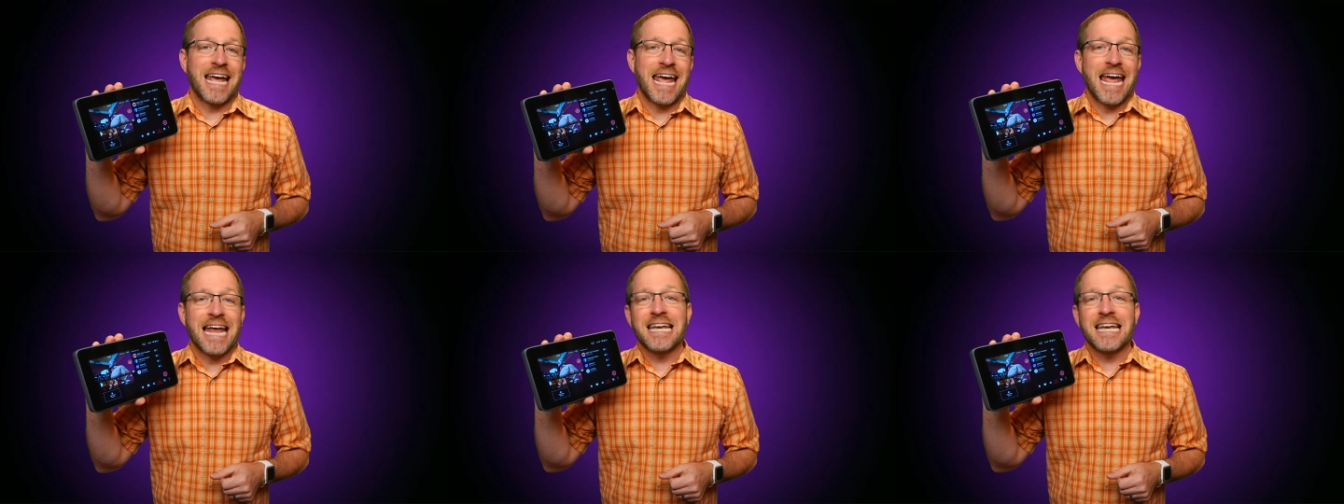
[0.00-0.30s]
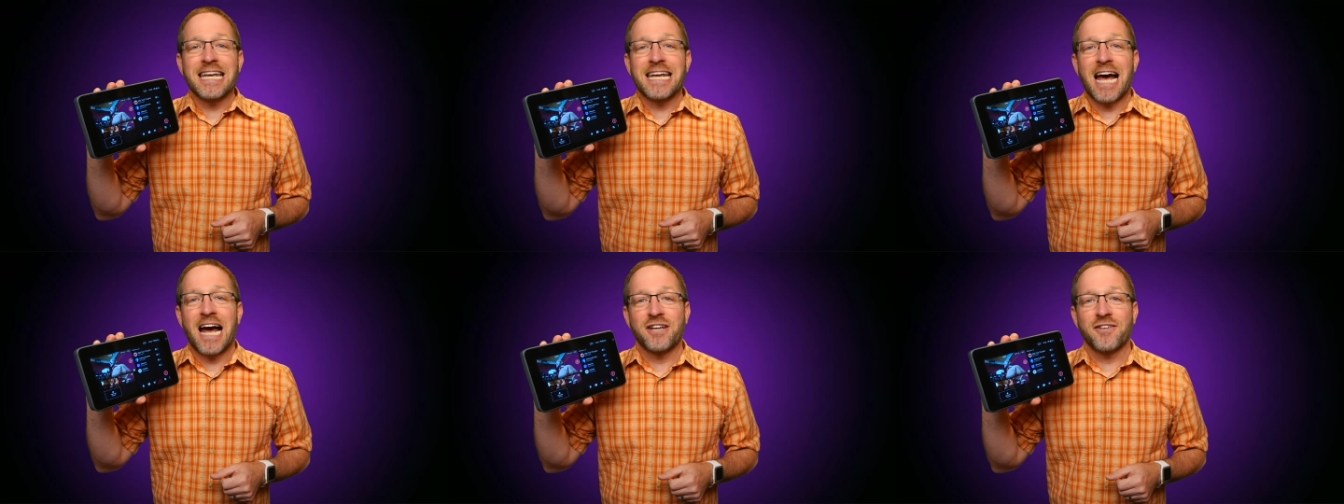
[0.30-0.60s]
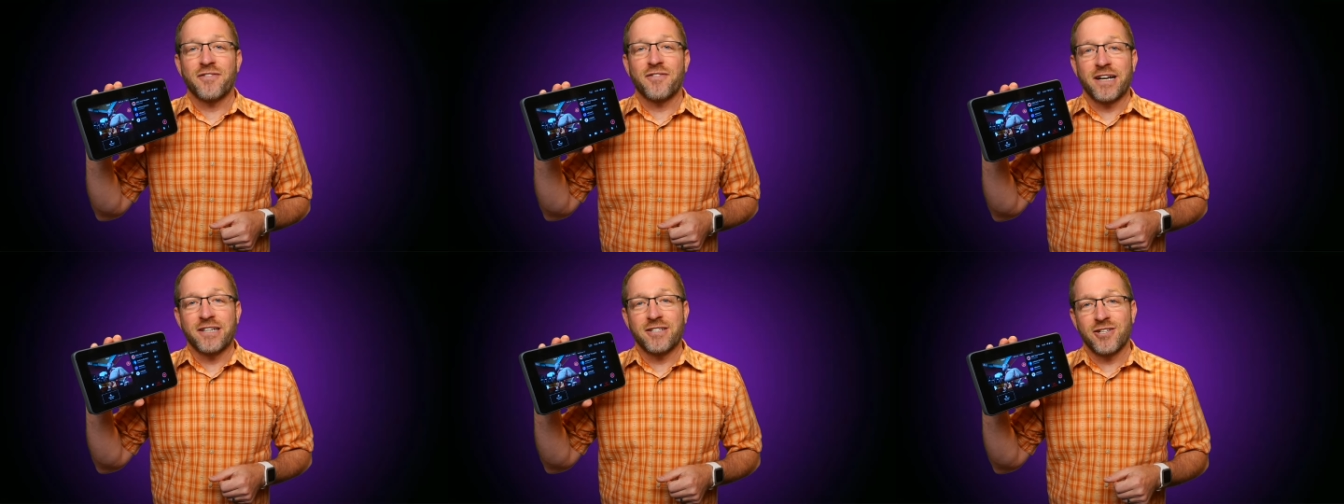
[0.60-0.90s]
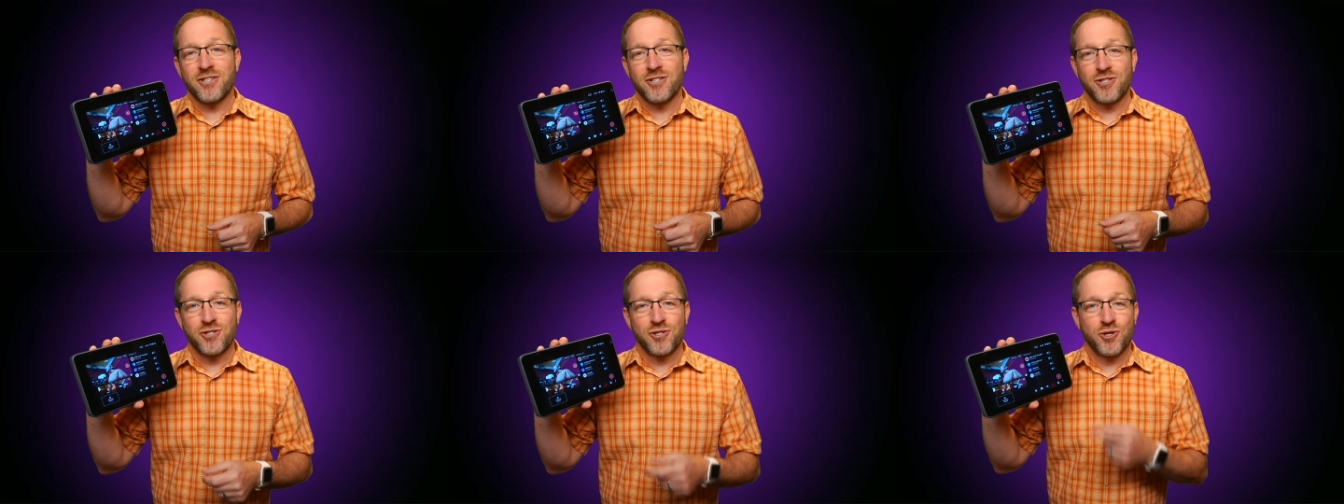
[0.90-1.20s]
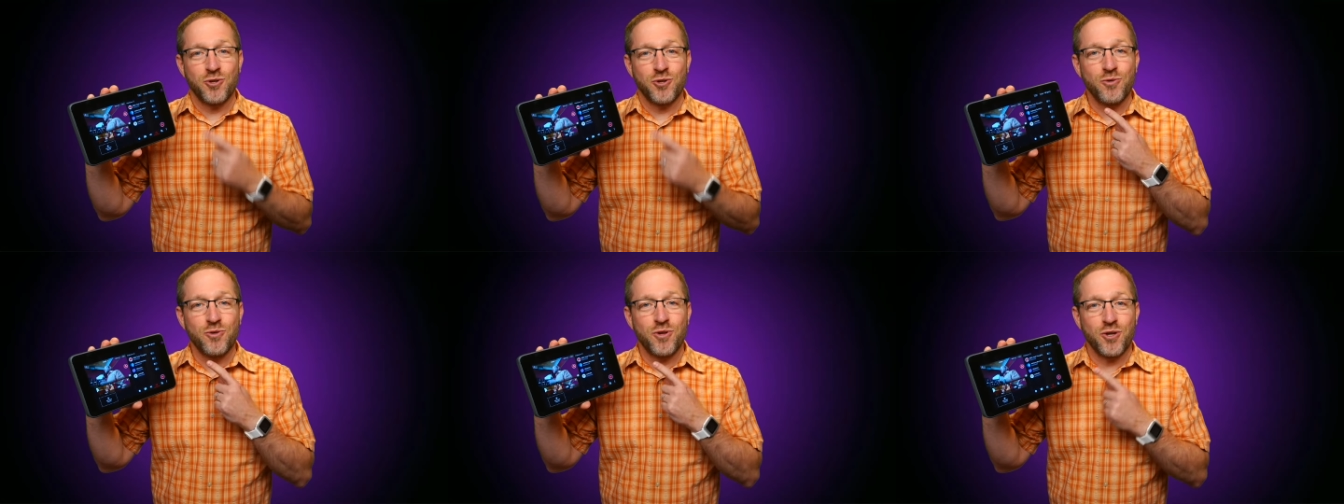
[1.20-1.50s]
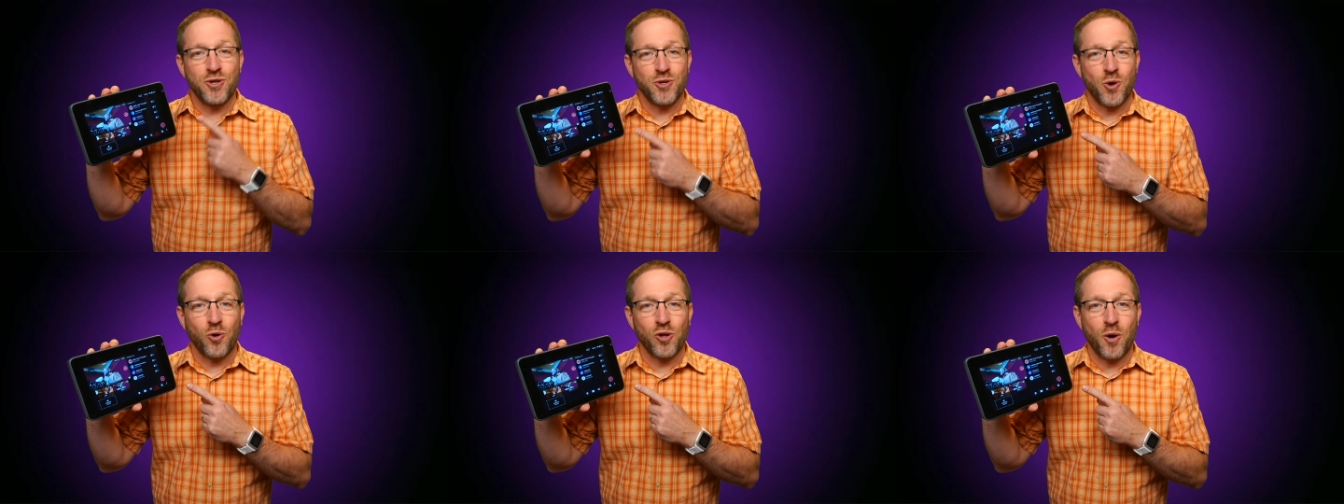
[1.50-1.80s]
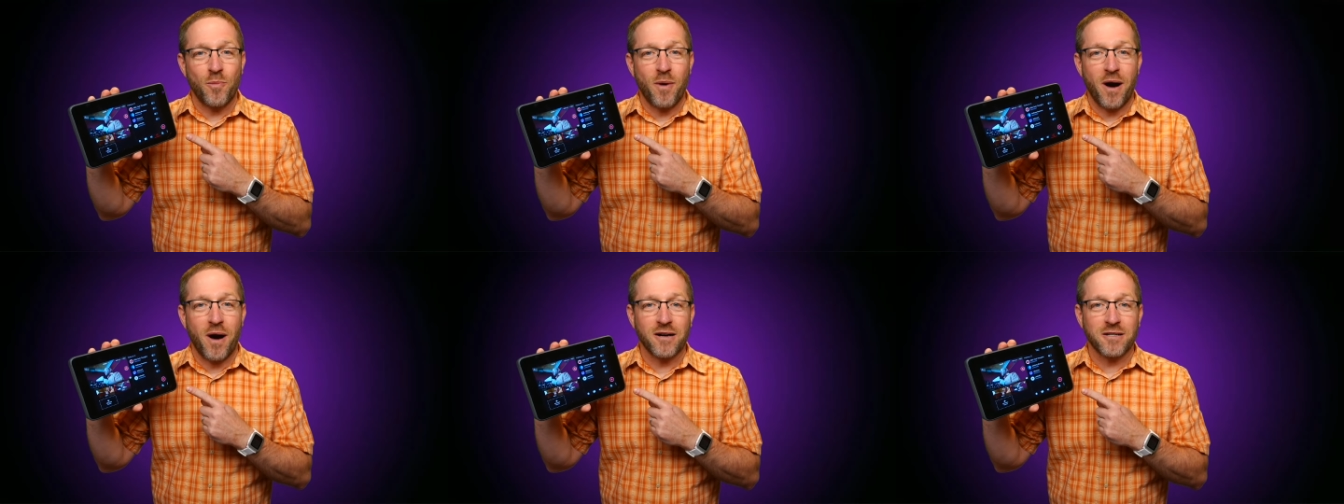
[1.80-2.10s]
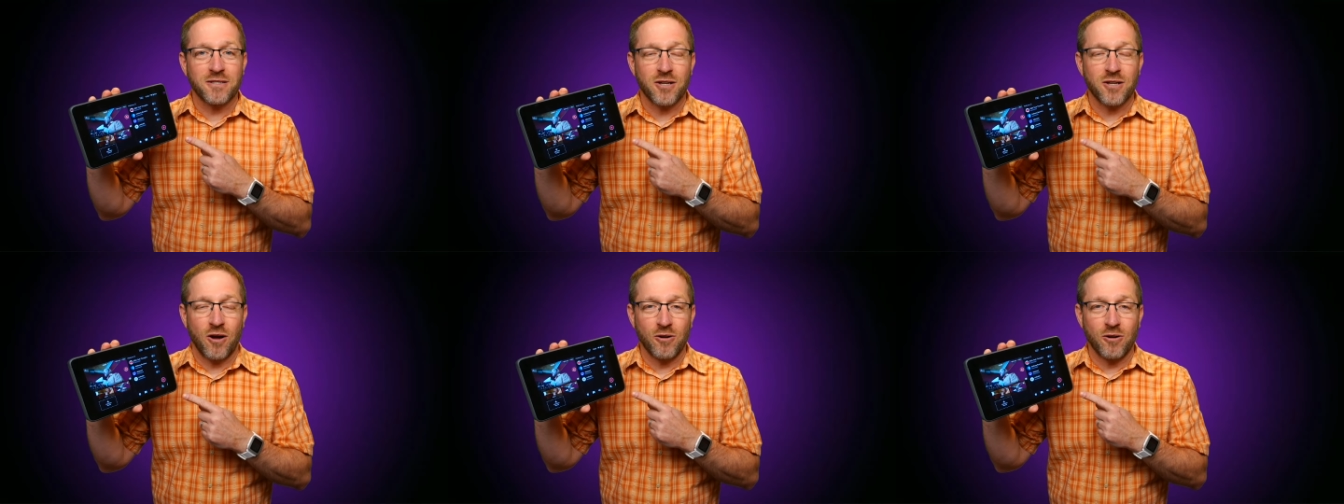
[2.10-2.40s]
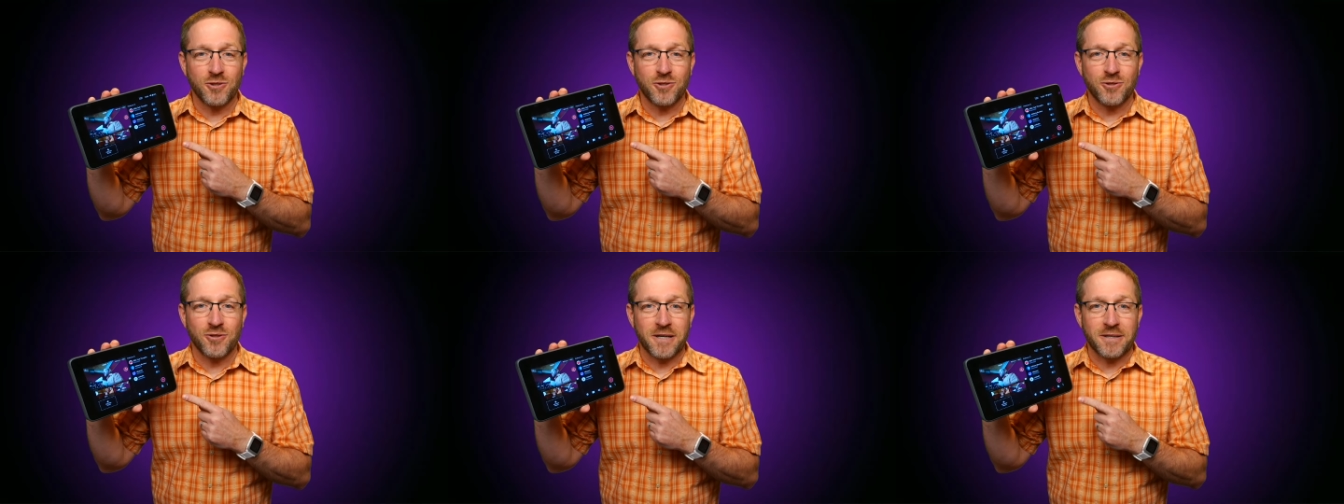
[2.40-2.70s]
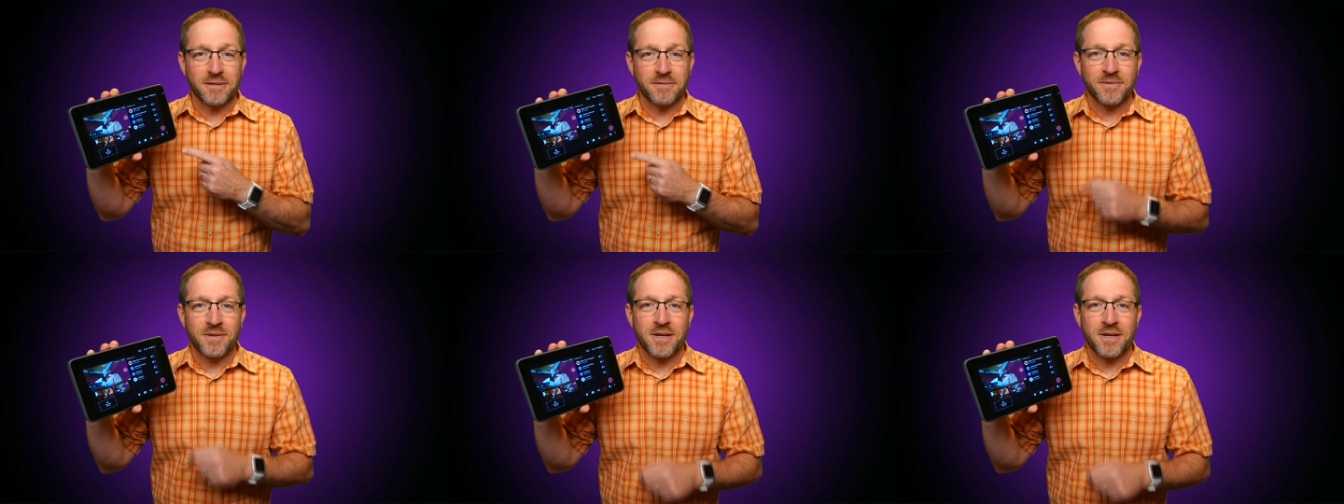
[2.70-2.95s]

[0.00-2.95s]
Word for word: NDI devices to the YOLOBox Ultra.